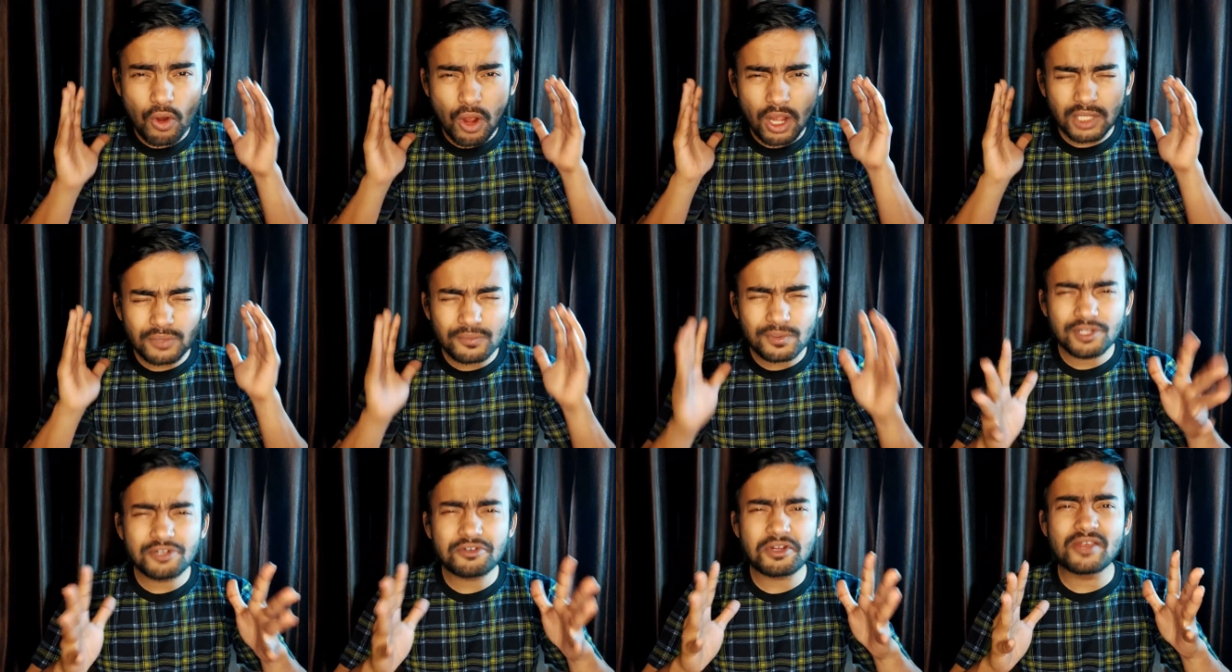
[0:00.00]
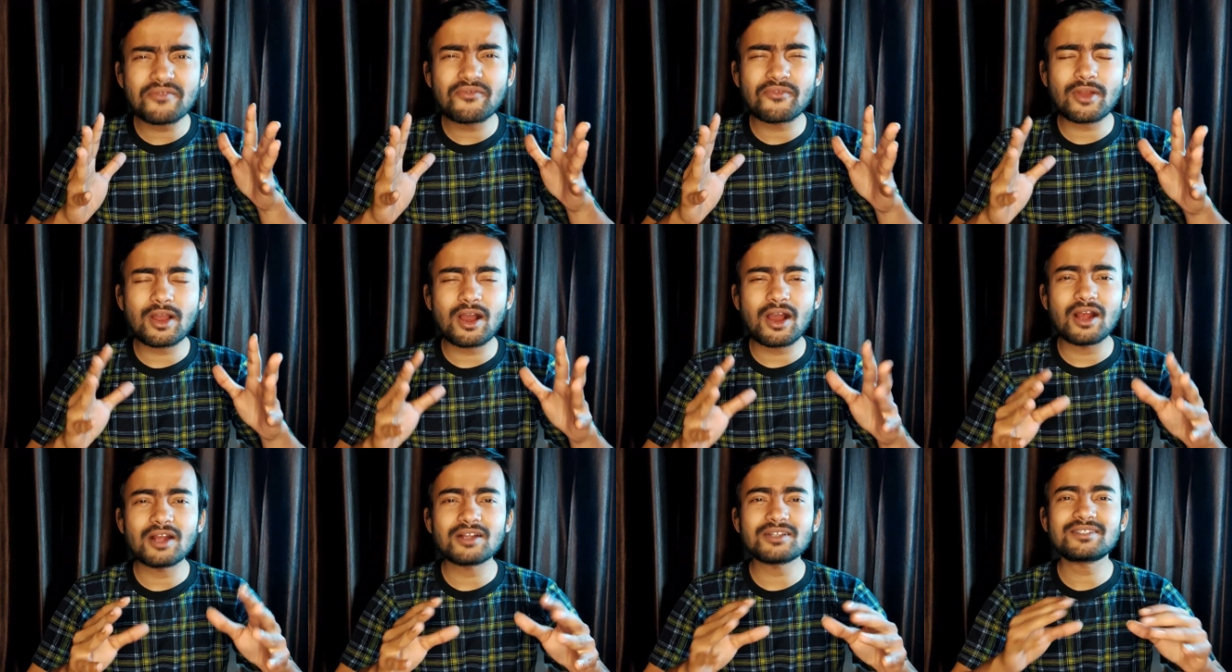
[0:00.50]
all-wheel drive
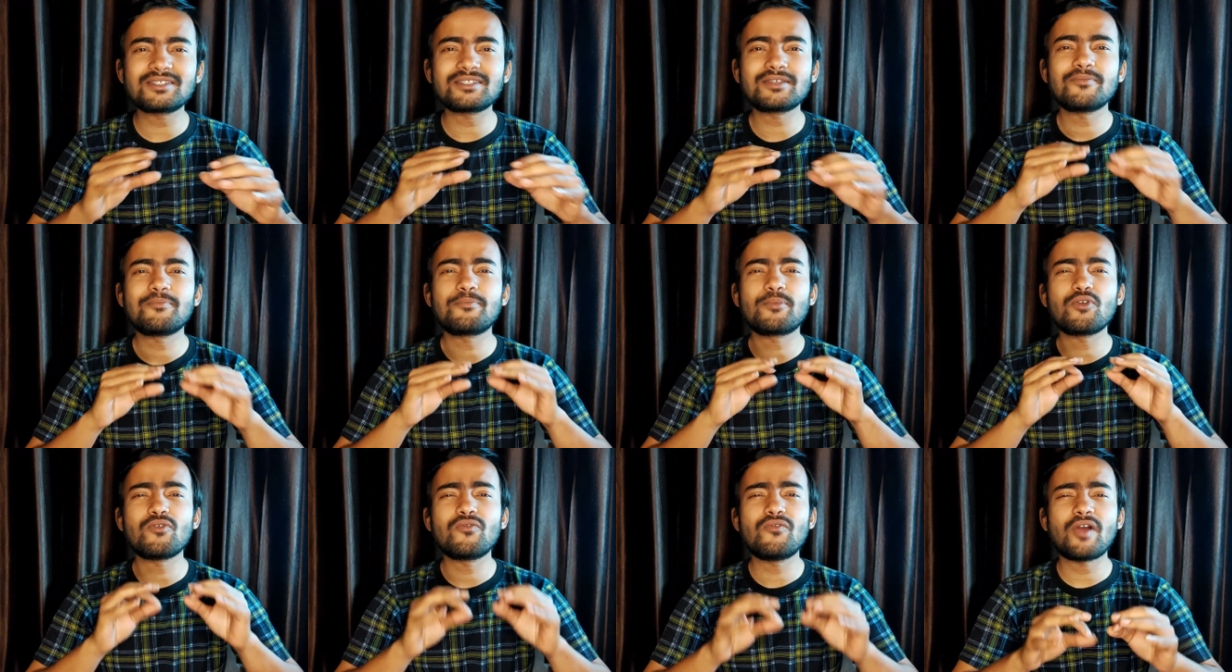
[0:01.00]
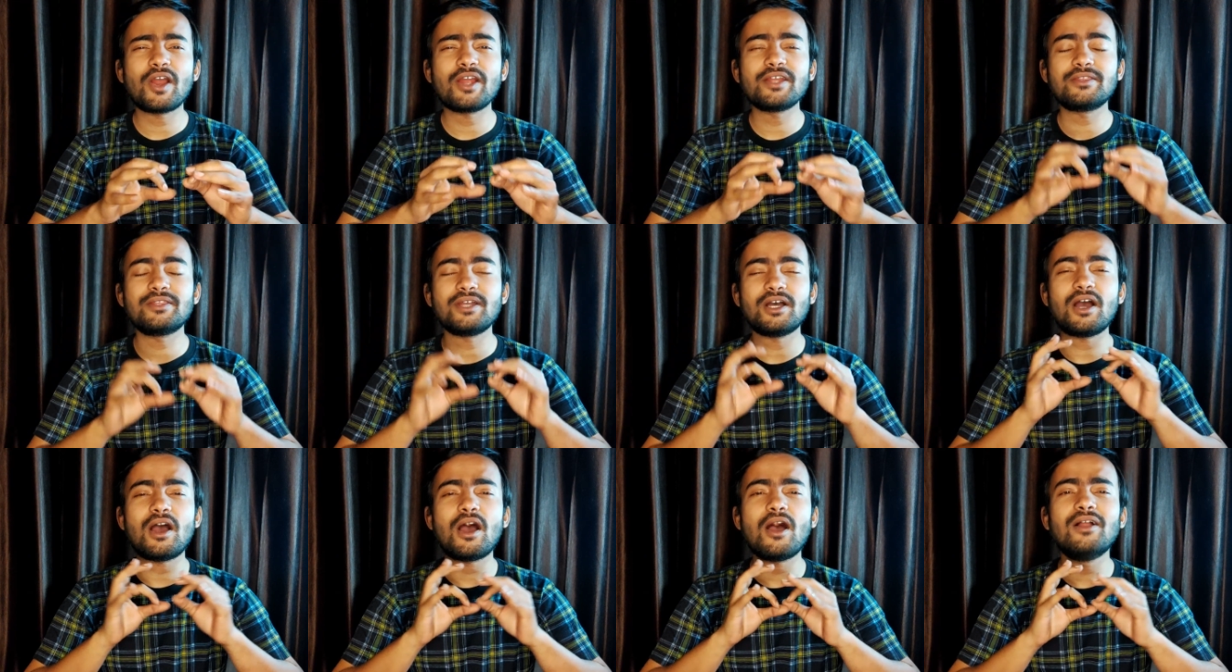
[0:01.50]
cars
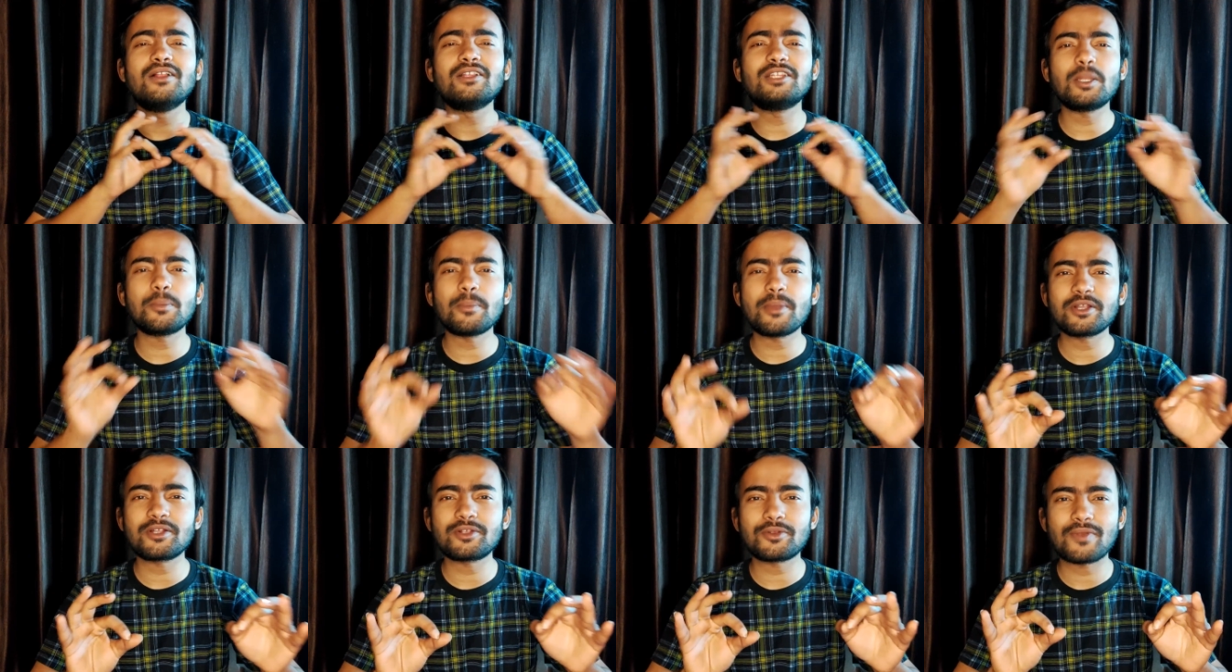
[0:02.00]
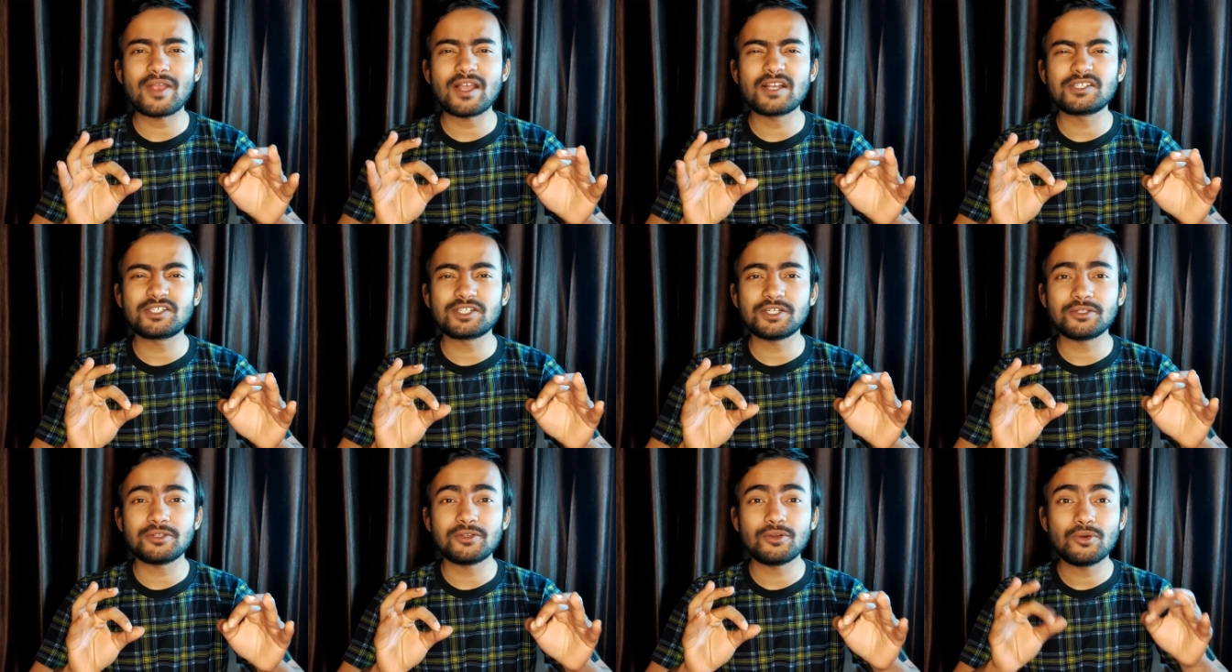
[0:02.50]
provide the ultimate
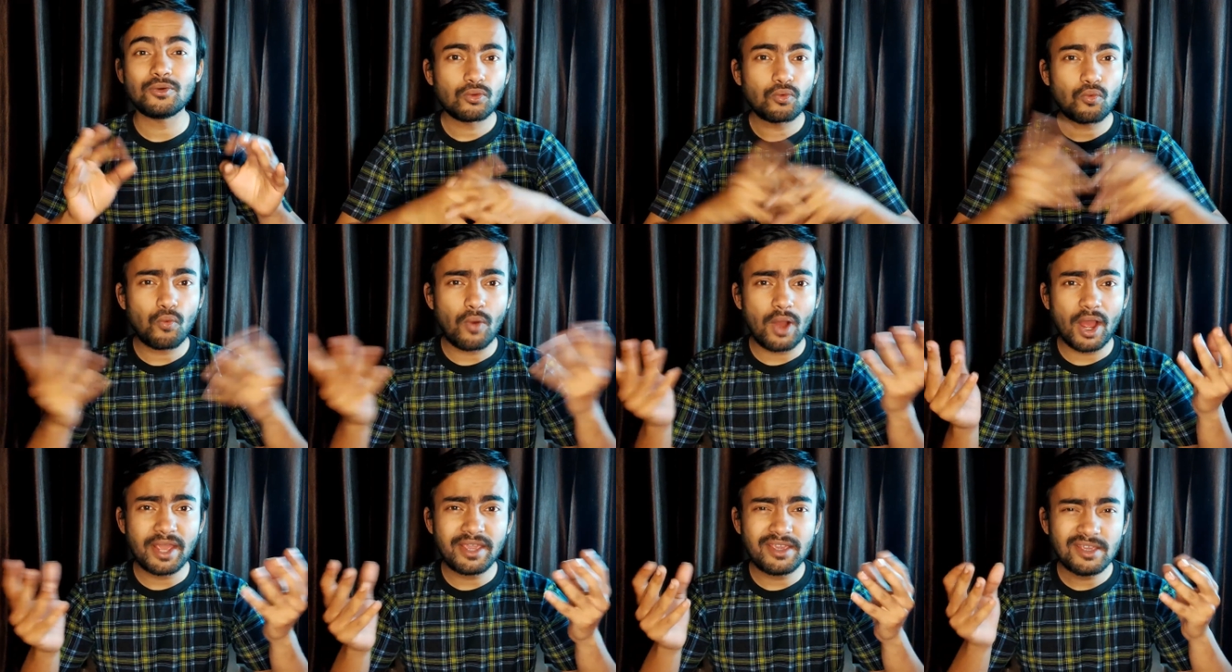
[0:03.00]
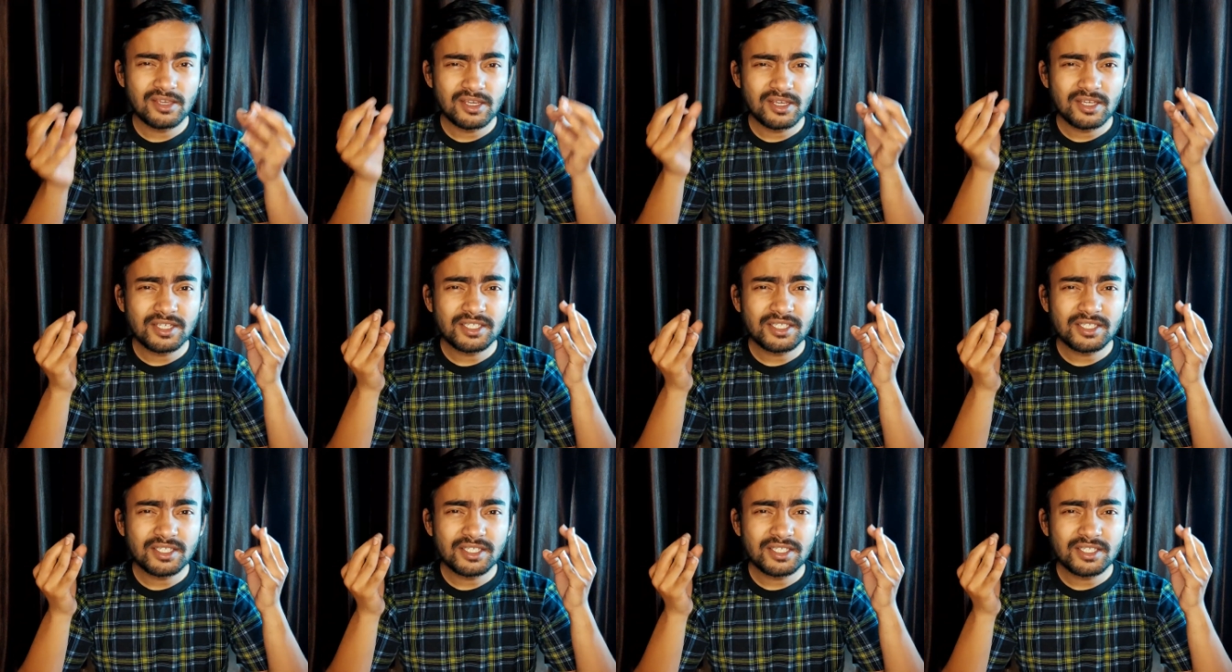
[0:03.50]
traction. Why?